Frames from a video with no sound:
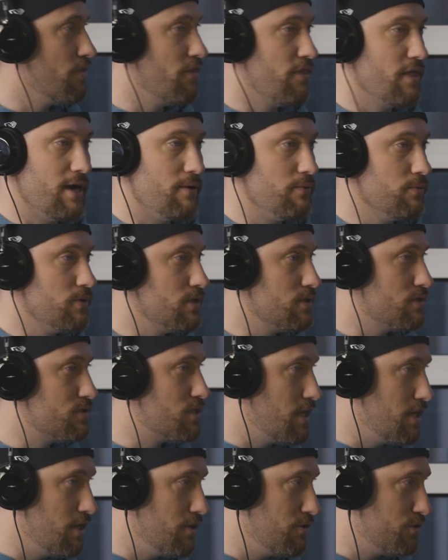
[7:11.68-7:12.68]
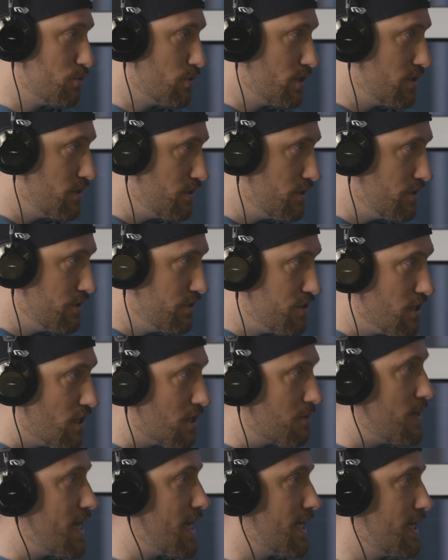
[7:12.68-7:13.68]
That was, and then sort of you
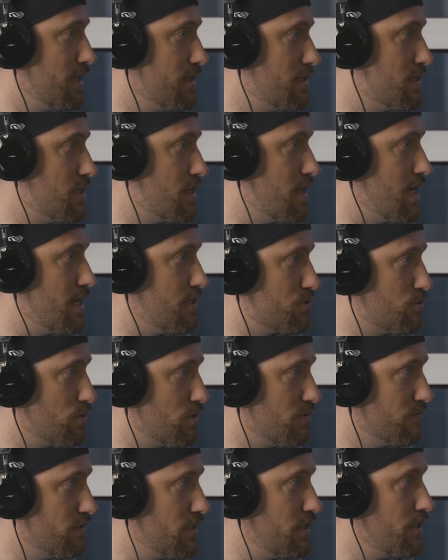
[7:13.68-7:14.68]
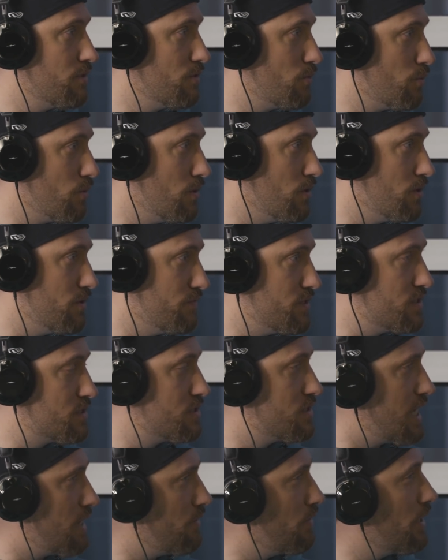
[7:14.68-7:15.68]
duck back into that sort of linear world of
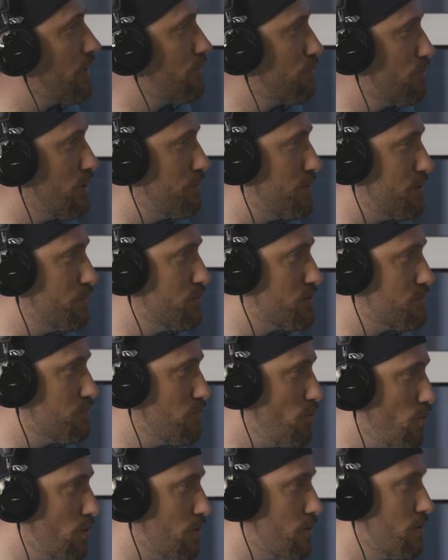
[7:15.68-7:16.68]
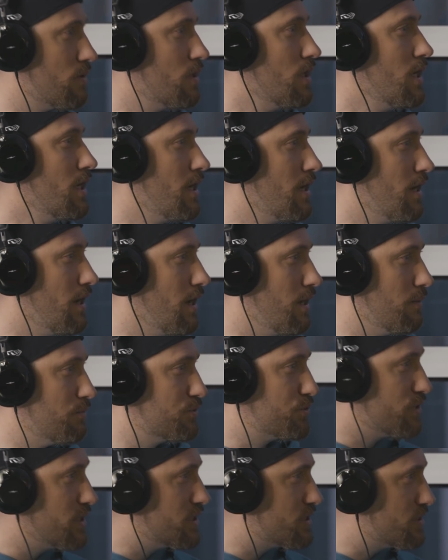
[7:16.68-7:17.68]
this is how I grew up and was more
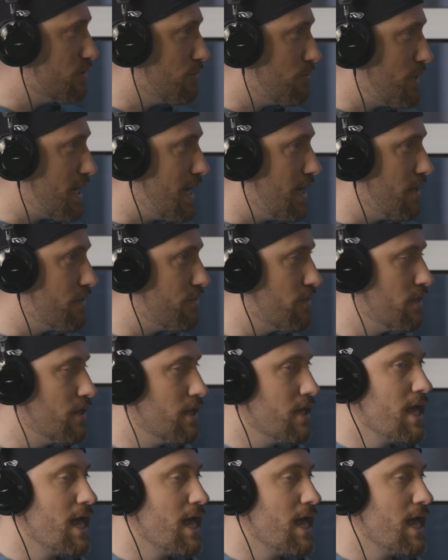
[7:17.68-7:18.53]
traditional path.